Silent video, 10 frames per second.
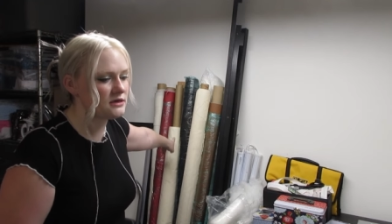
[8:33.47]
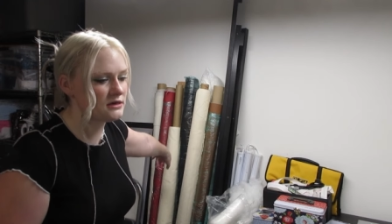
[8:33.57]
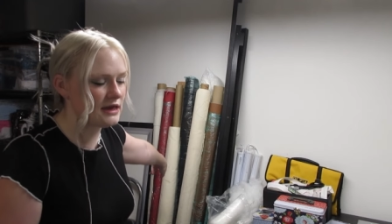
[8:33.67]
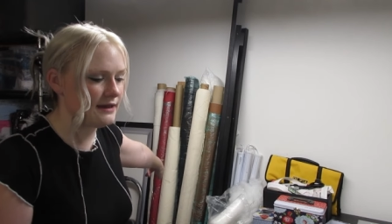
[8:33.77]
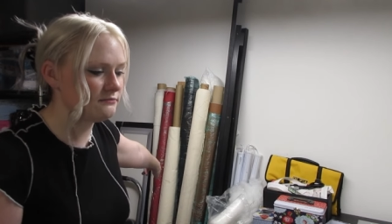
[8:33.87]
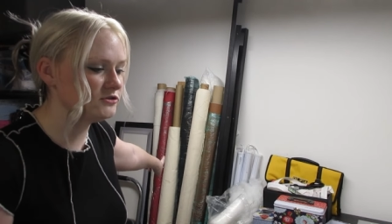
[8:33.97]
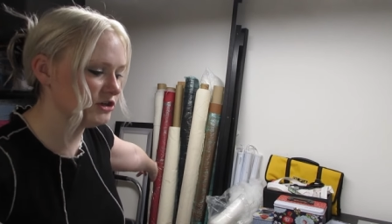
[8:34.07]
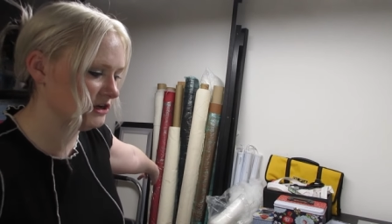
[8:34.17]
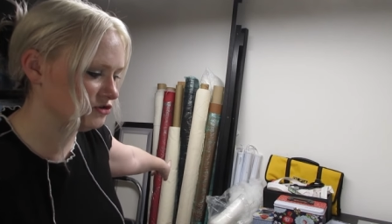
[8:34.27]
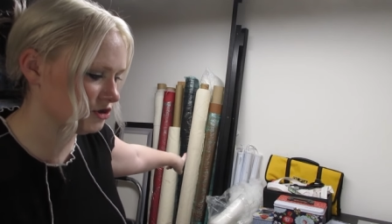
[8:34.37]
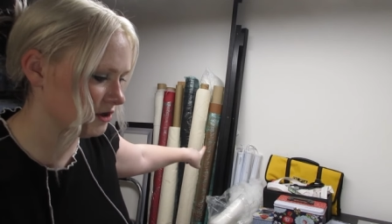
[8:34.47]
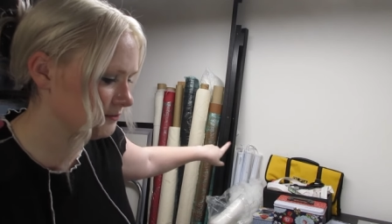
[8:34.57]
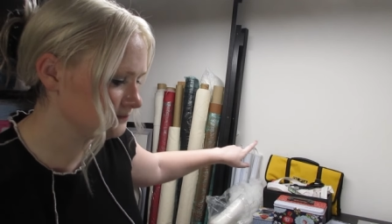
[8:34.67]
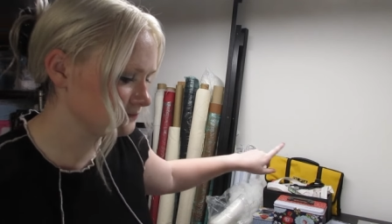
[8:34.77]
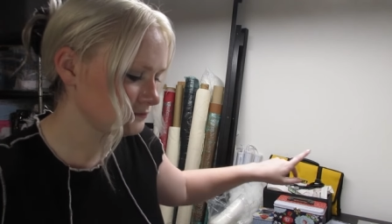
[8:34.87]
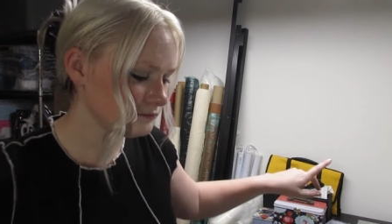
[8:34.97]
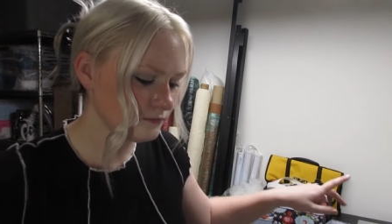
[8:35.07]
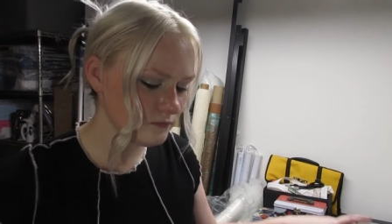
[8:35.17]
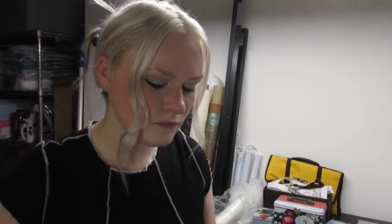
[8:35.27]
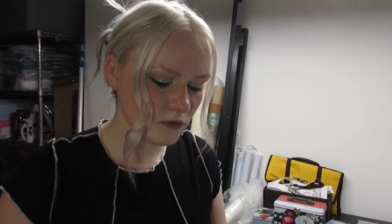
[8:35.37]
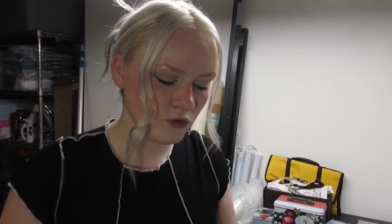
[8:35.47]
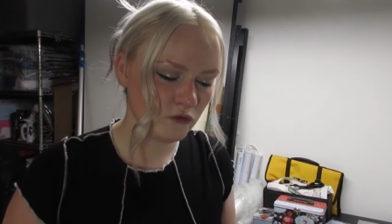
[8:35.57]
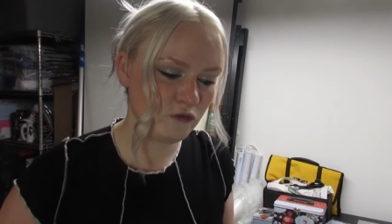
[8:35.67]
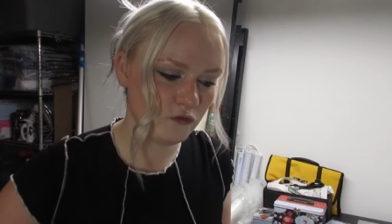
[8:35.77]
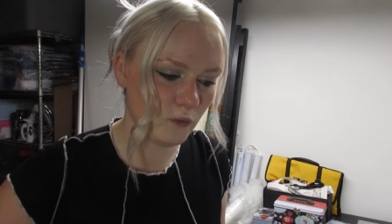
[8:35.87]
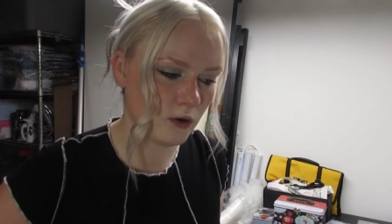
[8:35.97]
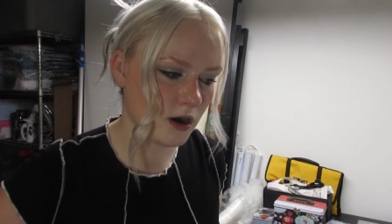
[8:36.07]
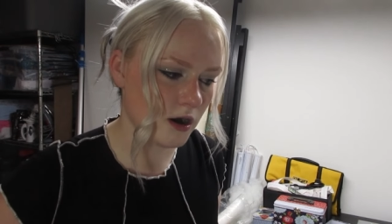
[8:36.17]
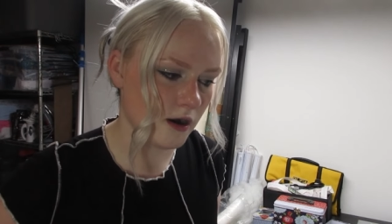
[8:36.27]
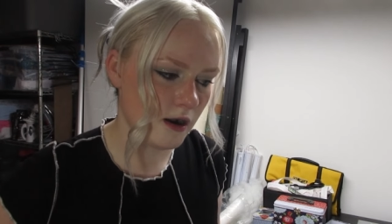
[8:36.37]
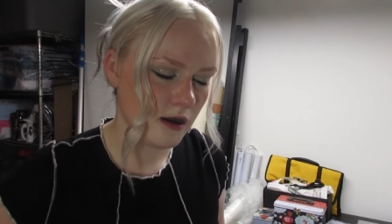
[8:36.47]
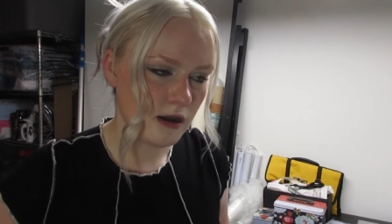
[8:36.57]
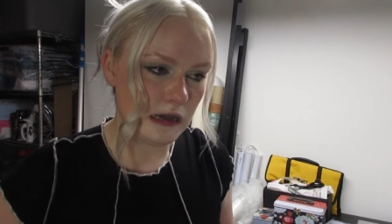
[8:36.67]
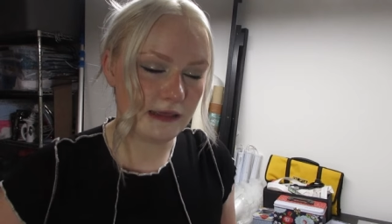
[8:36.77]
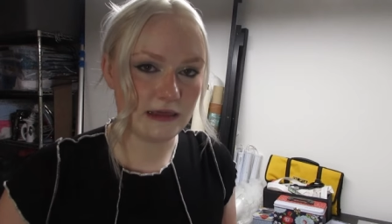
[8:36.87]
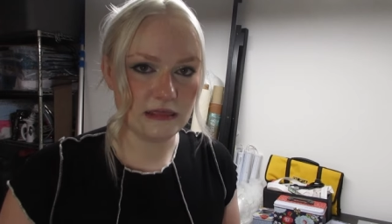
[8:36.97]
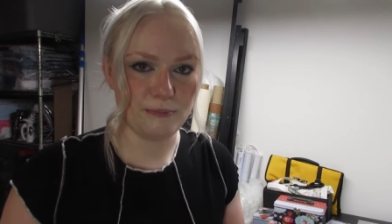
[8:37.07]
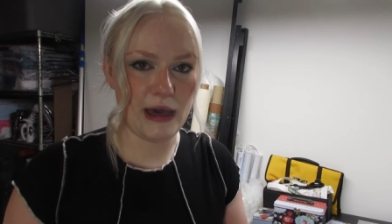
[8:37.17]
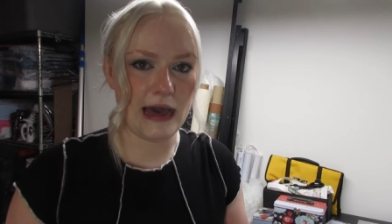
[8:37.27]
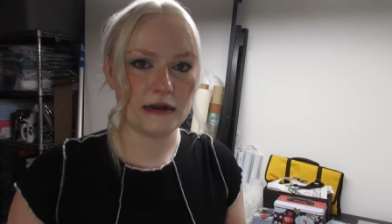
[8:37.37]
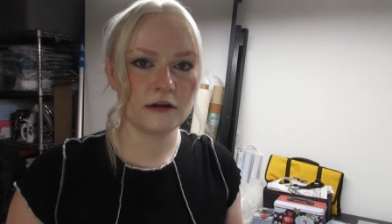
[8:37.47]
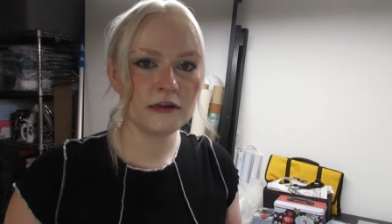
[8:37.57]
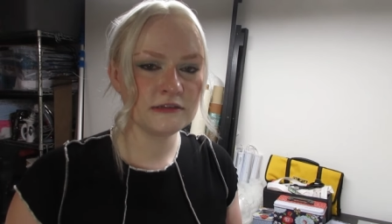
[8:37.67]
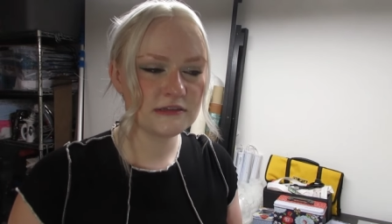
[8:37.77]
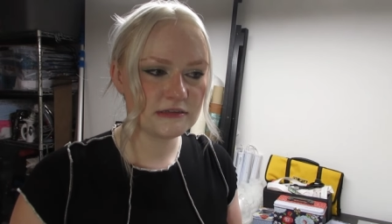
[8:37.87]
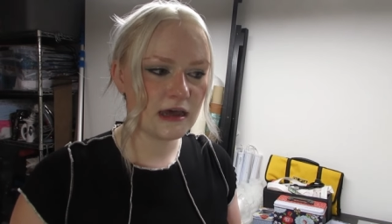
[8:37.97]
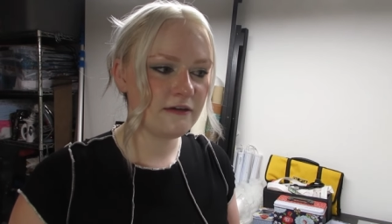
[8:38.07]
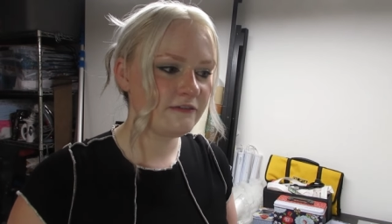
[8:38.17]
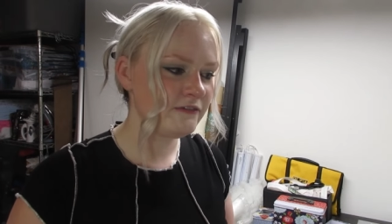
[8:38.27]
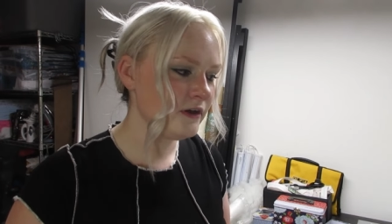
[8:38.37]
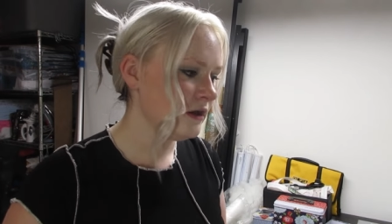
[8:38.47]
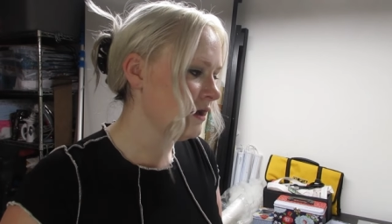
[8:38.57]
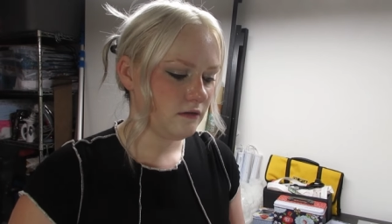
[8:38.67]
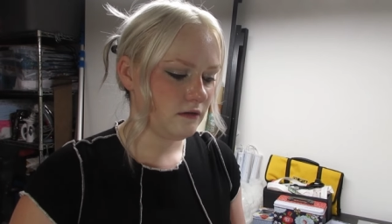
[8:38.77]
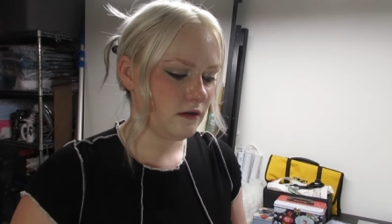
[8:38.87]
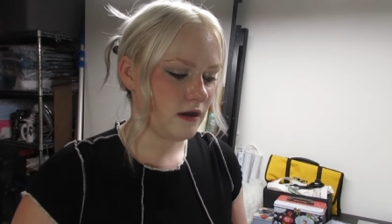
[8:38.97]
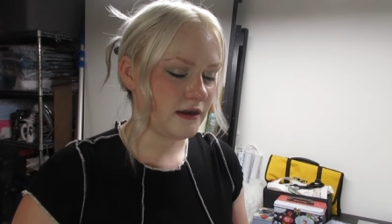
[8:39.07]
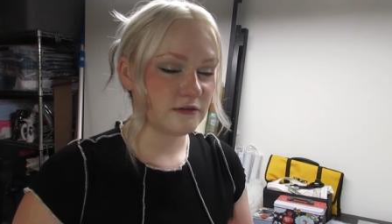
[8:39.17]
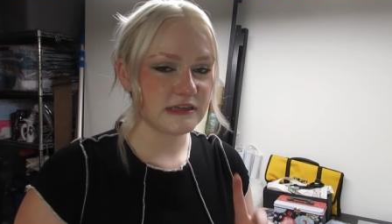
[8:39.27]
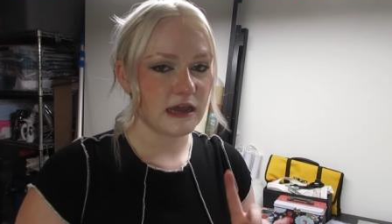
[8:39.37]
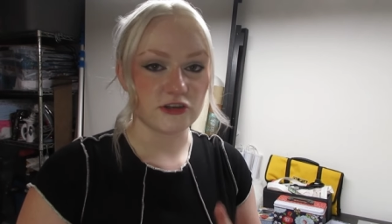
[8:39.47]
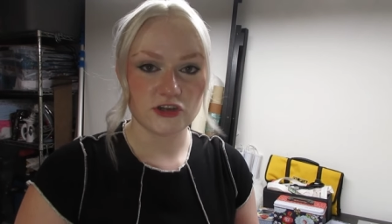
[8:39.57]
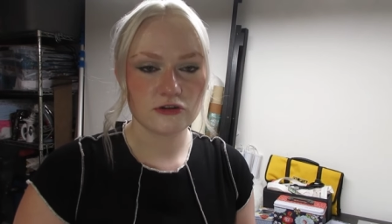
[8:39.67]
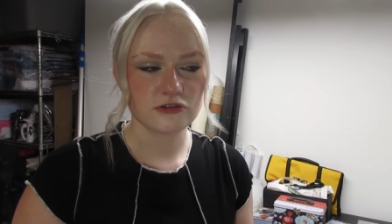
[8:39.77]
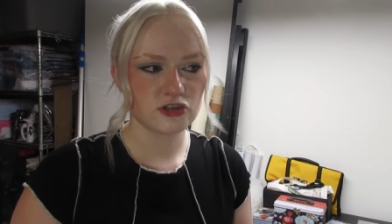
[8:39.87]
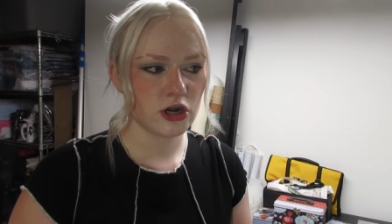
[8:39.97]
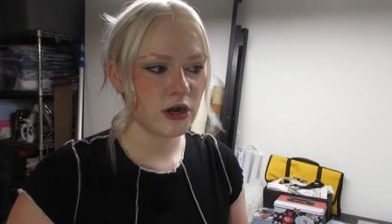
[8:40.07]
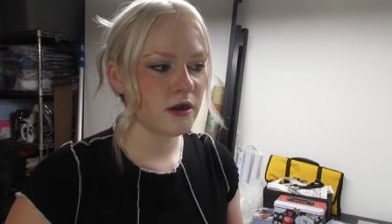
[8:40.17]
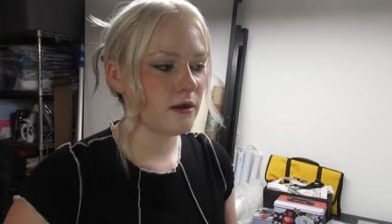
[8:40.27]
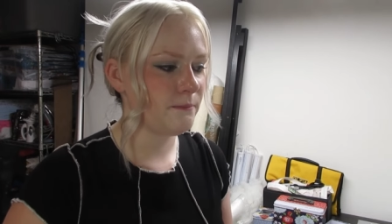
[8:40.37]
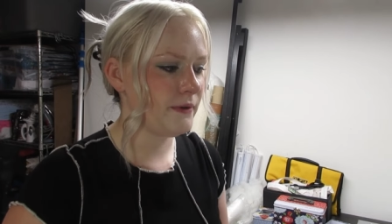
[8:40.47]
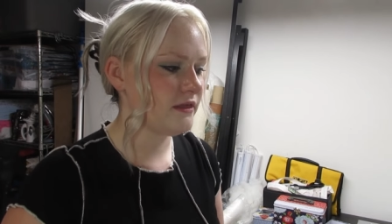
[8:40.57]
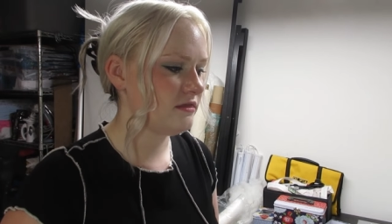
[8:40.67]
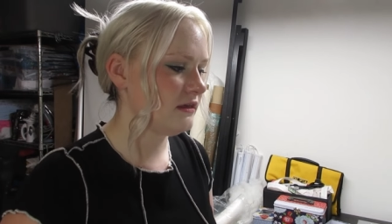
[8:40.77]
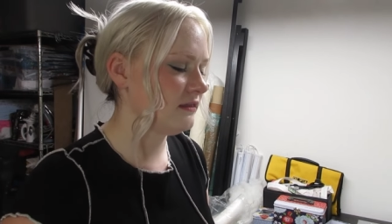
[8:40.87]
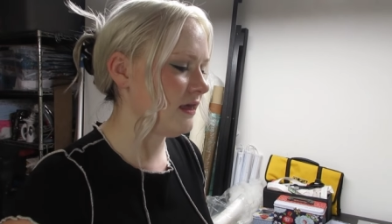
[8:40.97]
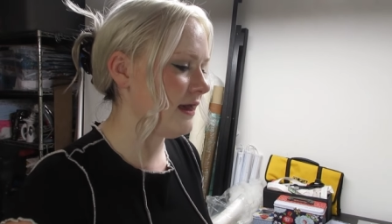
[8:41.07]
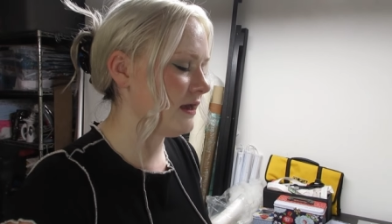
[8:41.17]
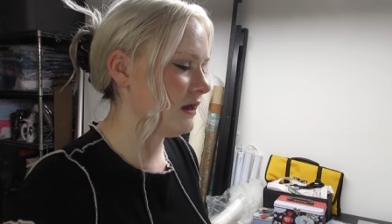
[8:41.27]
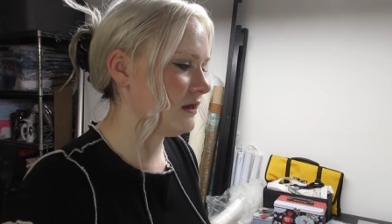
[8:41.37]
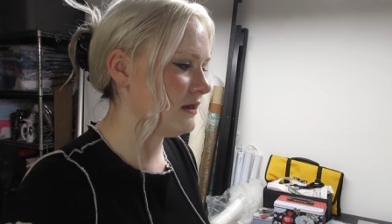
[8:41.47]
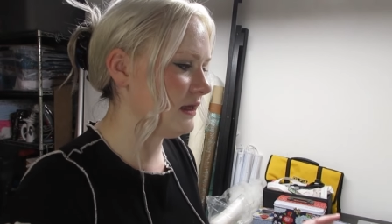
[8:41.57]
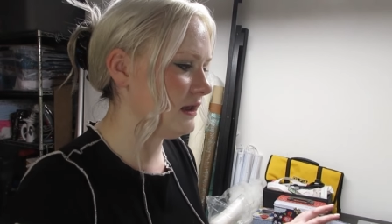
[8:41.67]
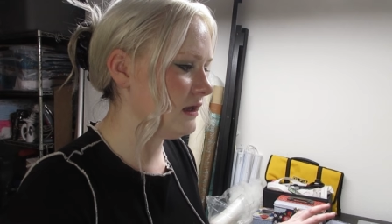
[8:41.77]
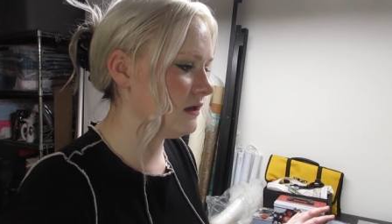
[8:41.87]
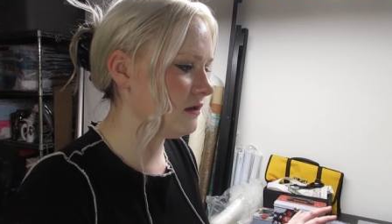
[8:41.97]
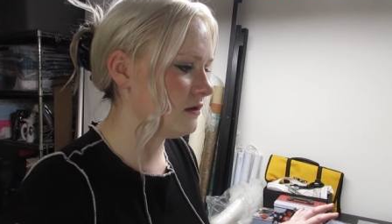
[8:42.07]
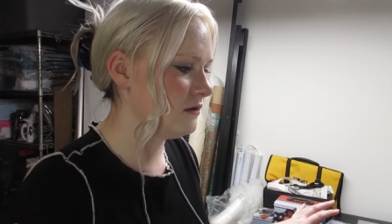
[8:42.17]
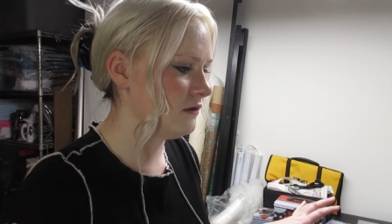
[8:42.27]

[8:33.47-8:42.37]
a game changer for like the pattern and stuff. I know it's like a circle skirt, but then like getting